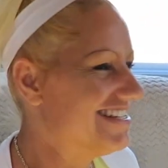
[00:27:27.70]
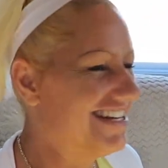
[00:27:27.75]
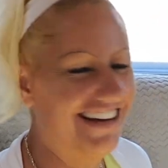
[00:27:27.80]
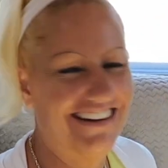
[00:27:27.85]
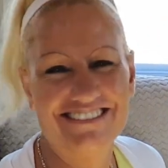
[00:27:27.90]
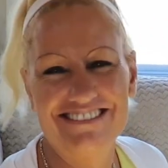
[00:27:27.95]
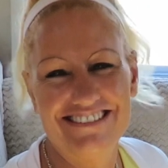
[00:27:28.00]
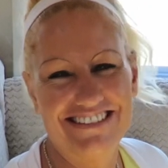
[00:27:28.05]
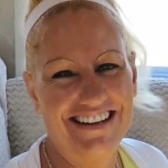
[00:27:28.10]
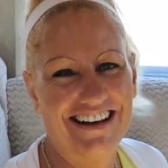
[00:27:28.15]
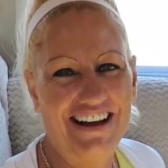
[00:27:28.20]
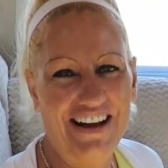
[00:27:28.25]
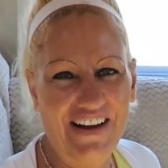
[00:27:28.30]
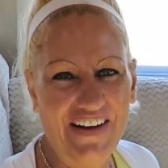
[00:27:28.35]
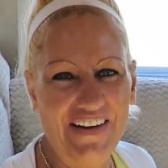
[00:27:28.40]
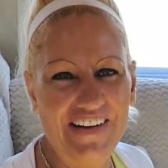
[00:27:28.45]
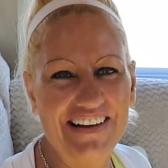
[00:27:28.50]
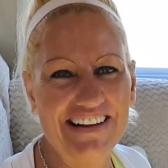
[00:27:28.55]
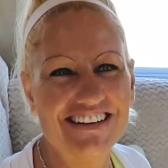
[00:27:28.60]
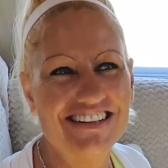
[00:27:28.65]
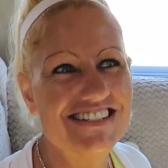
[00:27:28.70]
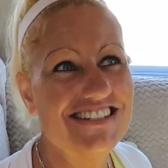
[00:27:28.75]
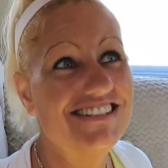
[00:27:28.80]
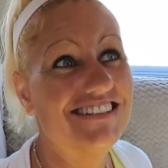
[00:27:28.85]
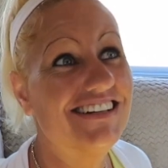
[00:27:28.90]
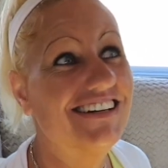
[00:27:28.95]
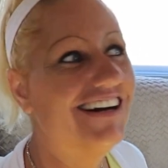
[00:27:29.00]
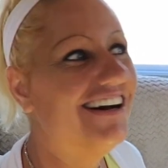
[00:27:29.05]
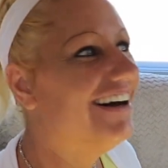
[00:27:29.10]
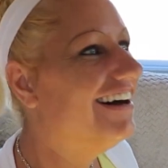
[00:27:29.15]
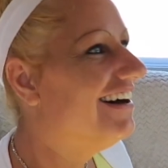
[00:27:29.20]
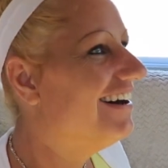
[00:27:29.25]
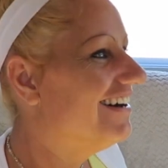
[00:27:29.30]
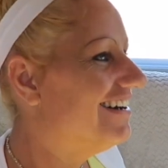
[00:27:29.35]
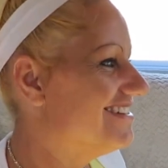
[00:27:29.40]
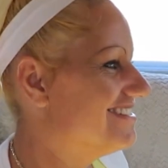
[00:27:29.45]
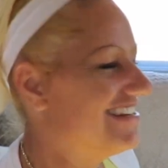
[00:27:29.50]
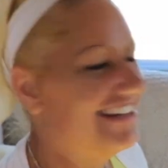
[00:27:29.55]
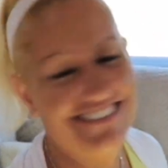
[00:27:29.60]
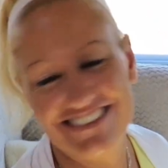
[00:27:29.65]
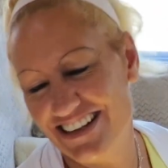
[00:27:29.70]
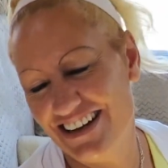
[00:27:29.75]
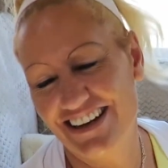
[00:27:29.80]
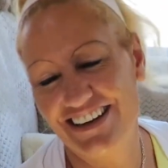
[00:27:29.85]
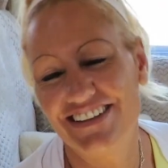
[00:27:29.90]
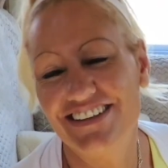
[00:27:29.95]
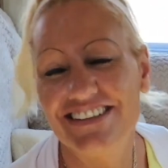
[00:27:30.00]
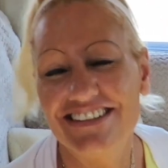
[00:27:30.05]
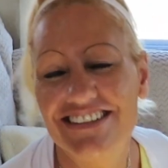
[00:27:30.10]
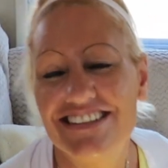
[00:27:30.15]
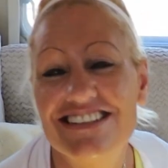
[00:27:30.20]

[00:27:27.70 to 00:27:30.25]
don't know. I don't know.